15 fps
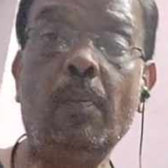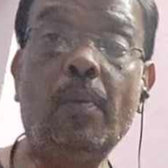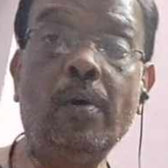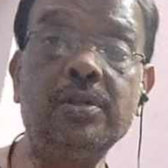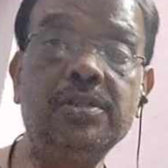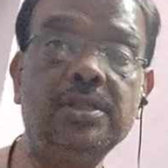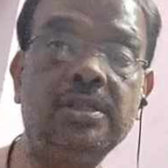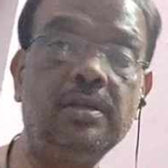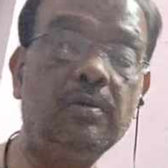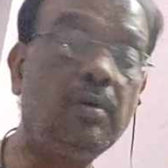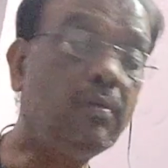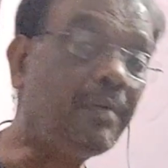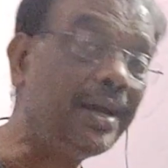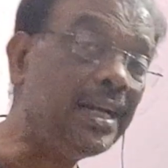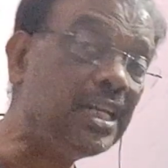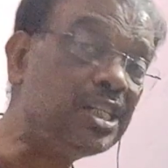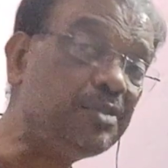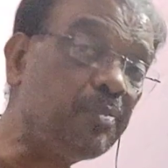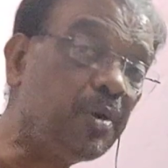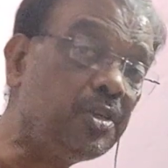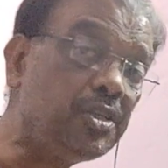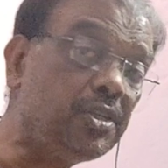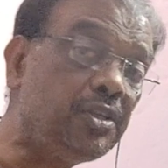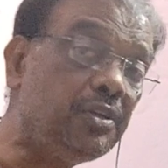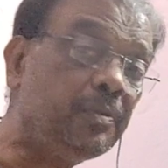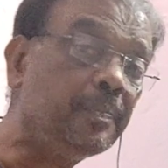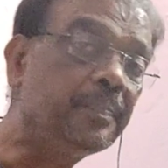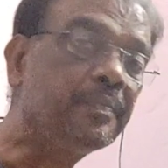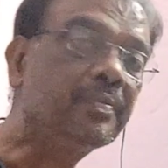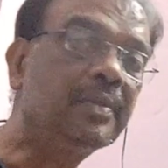positive. Why it is
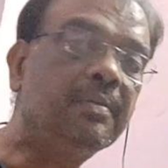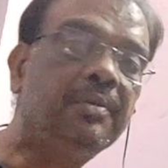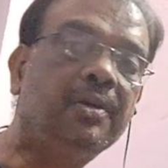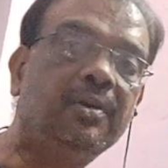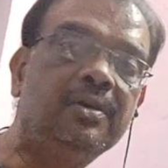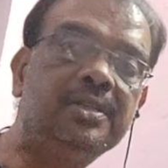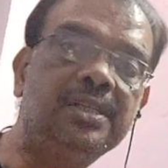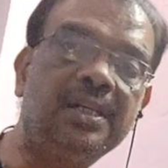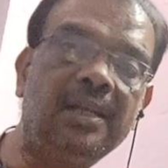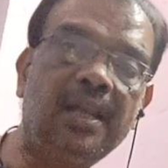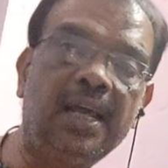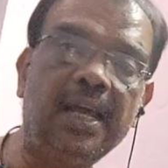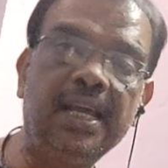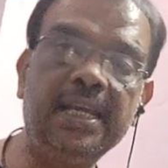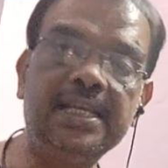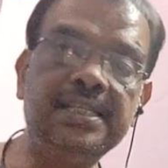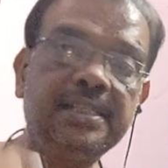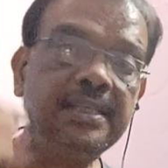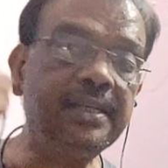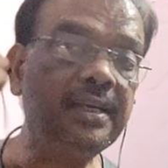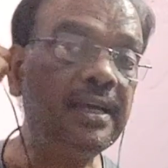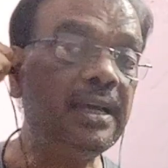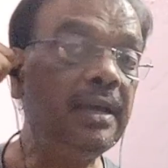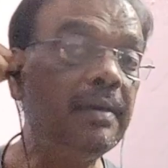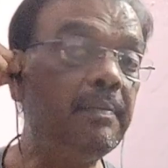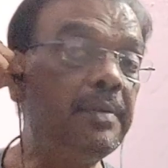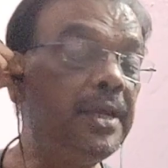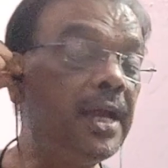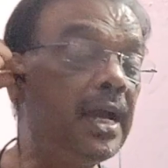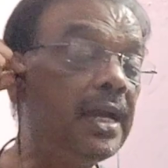positive? Because it lies
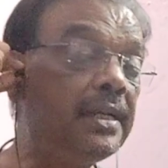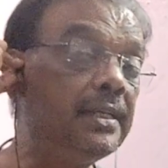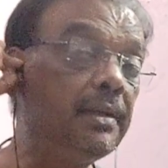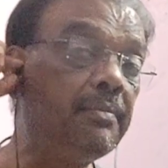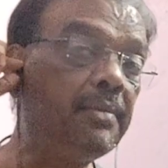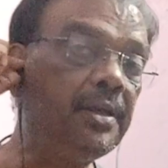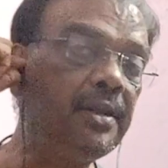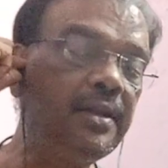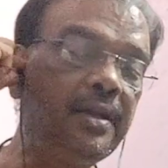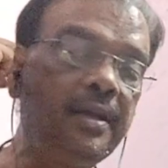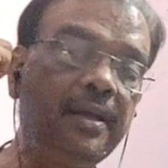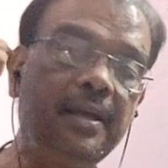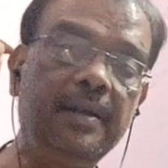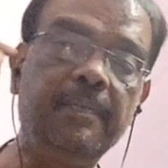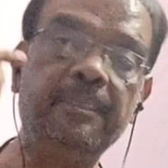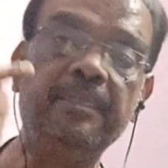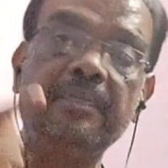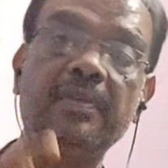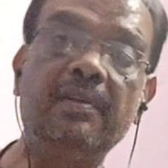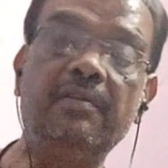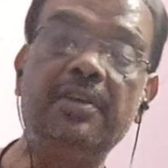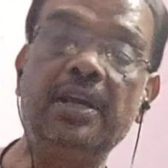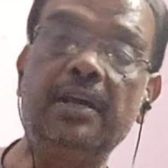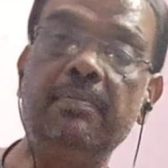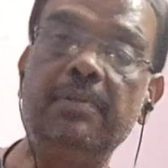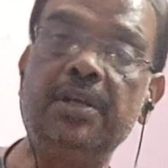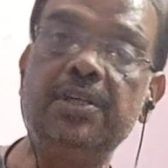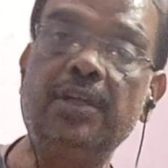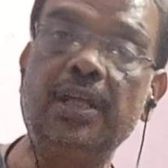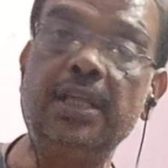behind the mirror. We are
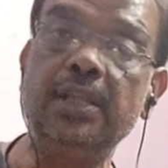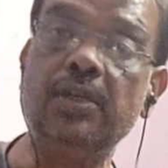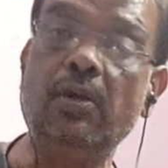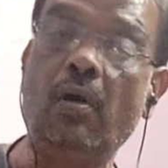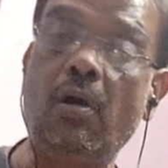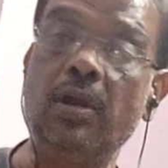measuring the